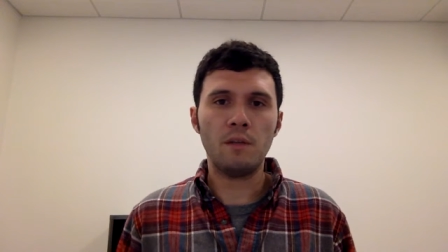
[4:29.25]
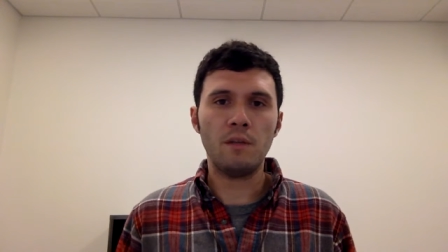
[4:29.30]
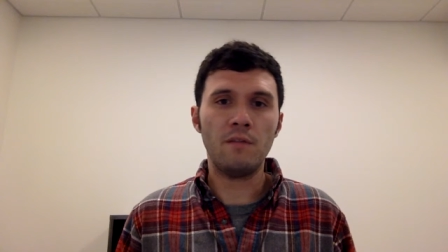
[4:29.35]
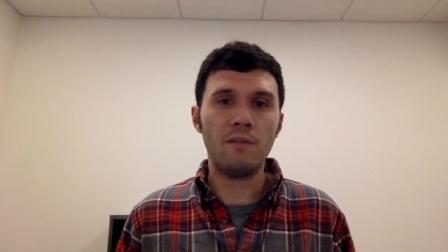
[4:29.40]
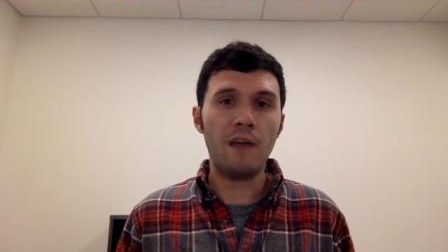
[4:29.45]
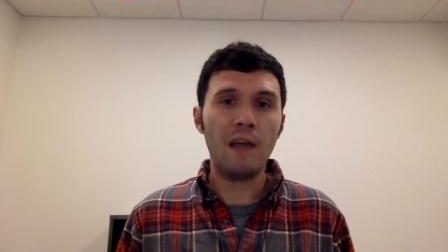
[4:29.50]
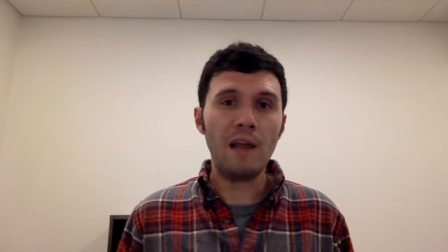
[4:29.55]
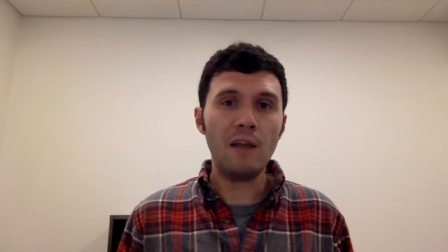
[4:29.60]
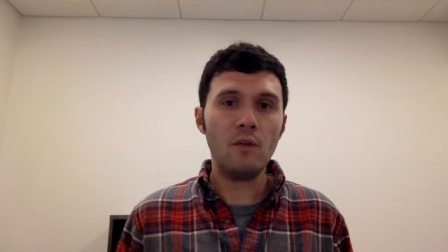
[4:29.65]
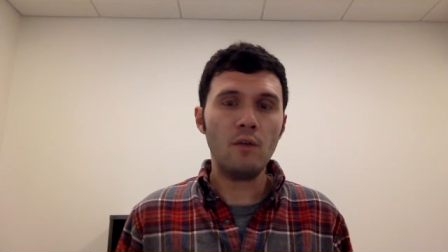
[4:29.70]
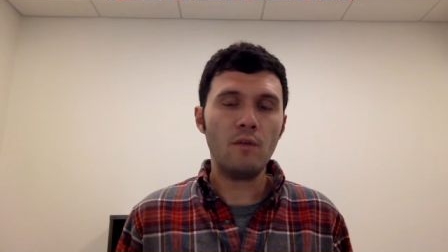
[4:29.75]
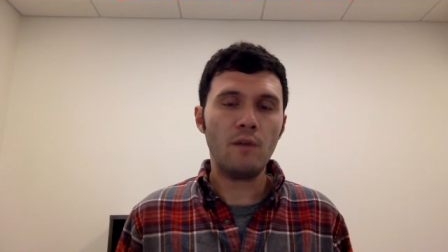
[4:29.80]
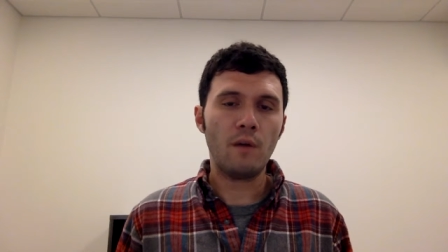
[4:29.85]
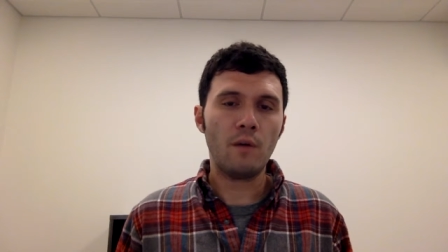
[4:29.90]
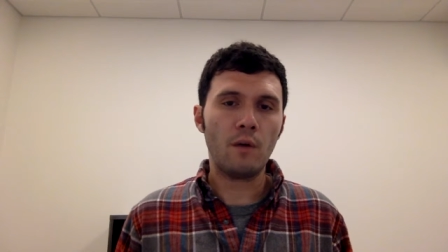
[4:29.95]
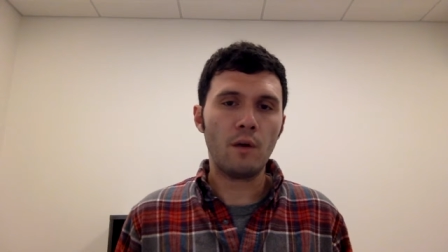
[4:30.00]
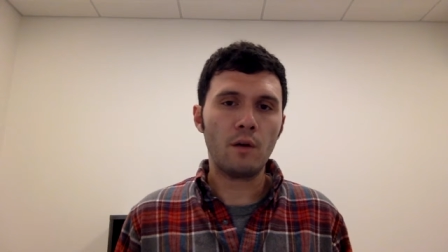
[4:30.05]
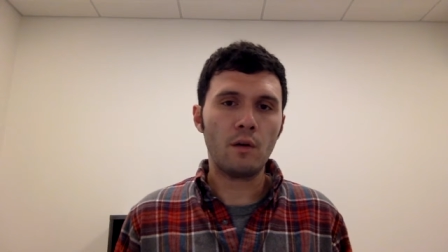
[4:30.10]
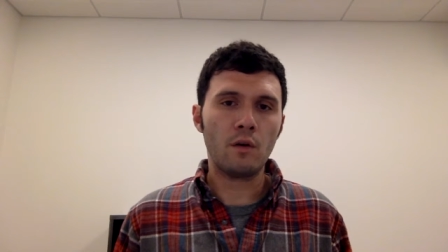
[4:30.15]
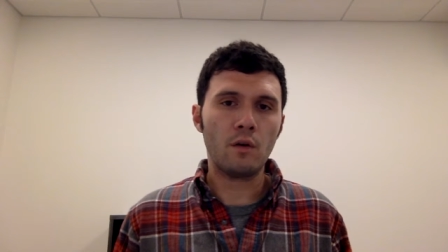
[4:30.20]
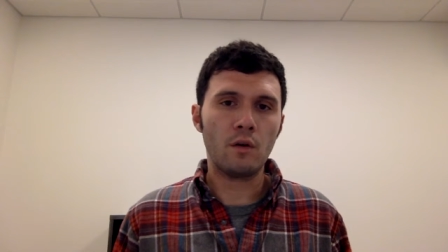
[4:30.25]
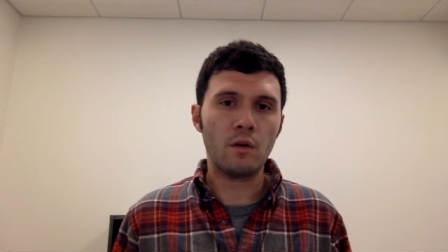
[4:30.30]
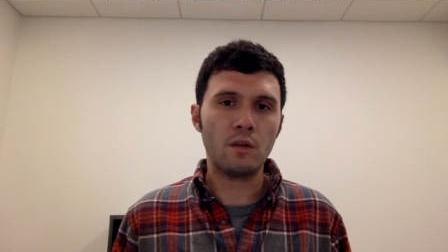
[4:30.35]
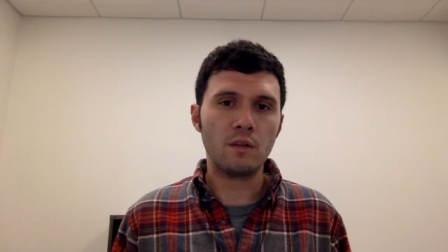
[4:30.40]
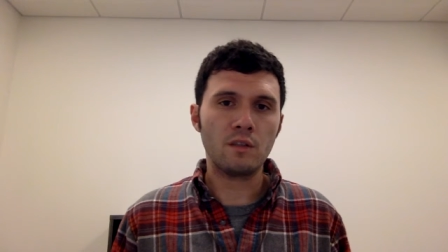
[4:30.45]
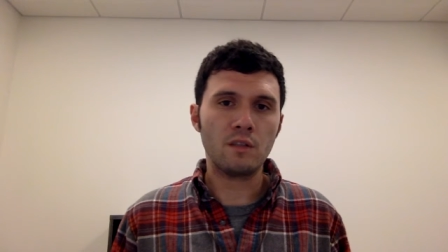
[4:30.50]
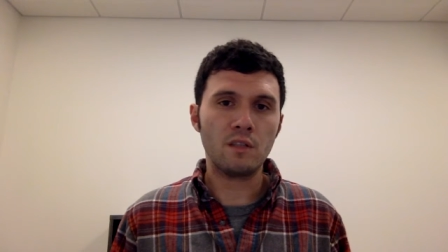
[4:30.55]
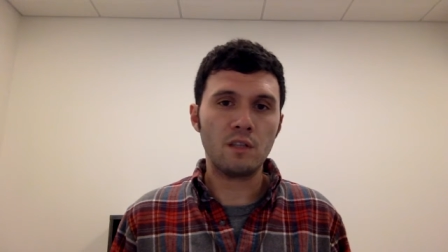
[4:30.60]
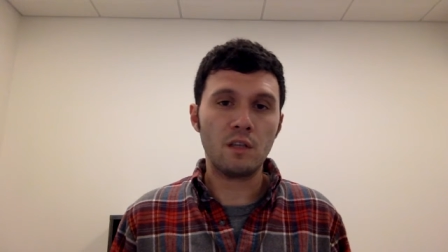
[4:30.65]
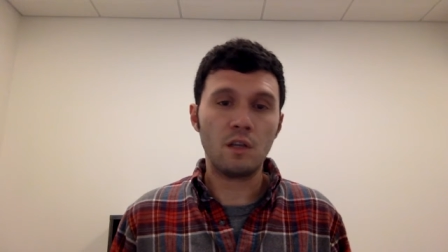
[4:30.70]
the value of our
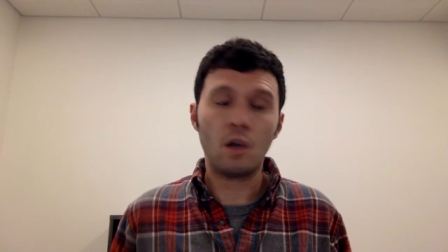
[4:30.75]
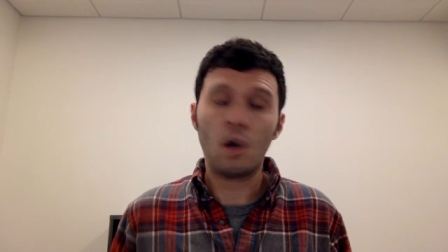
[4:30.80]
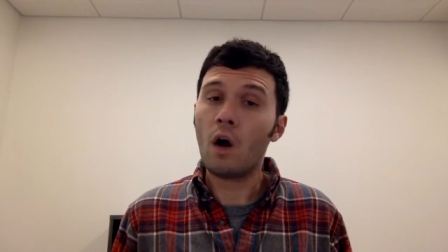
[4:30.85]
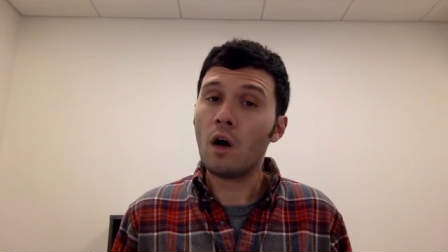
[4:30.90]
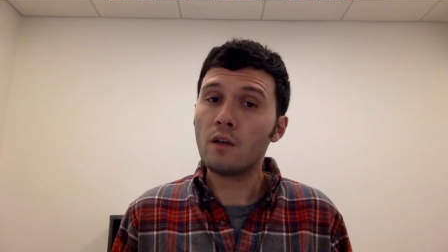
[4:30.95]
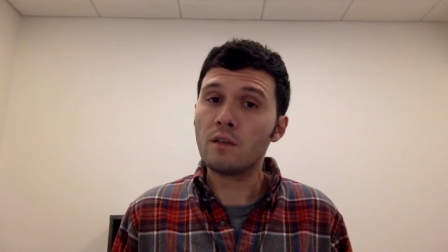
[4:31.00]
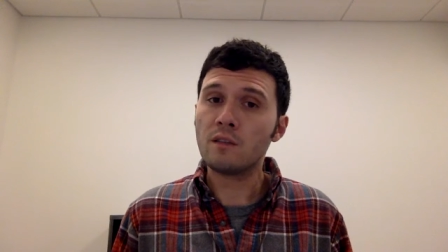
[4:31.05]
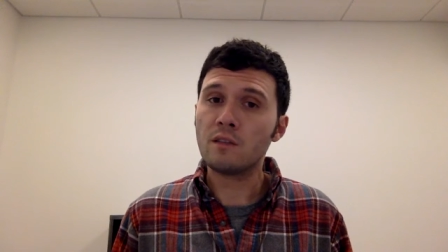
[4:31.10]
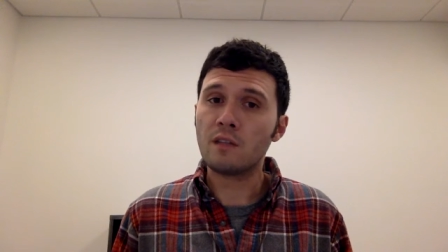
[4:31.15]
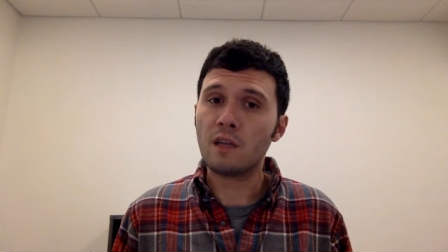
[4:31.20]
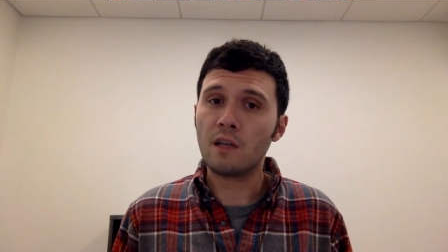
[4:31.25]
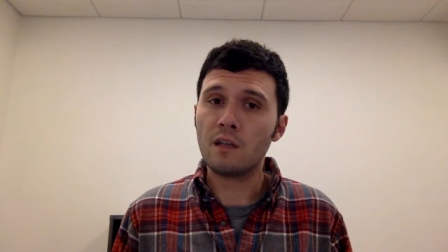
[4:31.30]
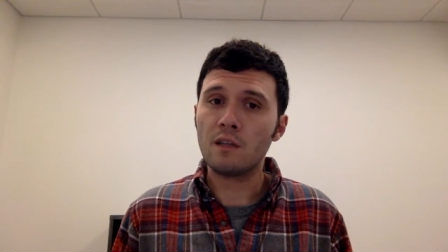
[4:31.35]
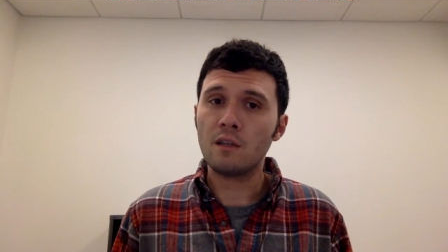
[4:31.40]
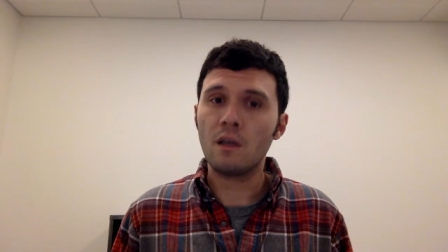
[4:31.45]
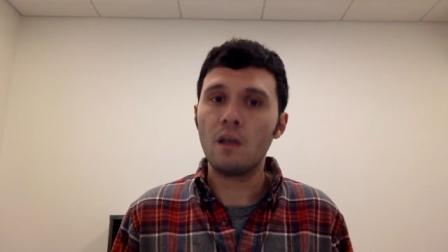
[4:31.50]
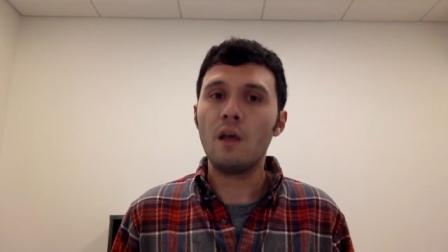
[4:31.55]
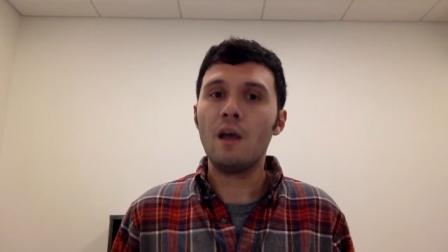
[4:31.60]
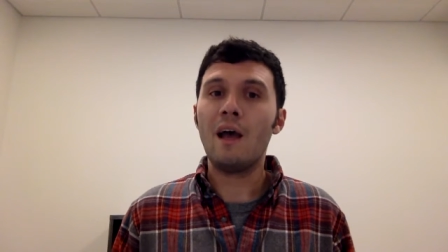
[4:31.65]
currency constant